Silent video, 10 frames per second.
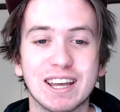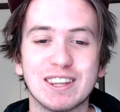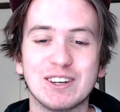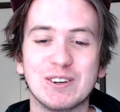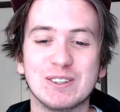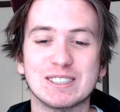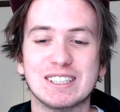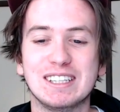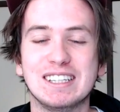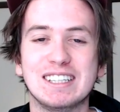out the news.
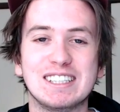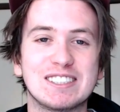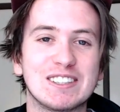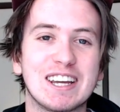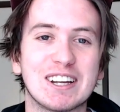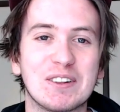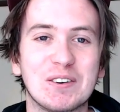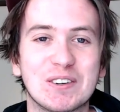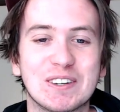So take a look.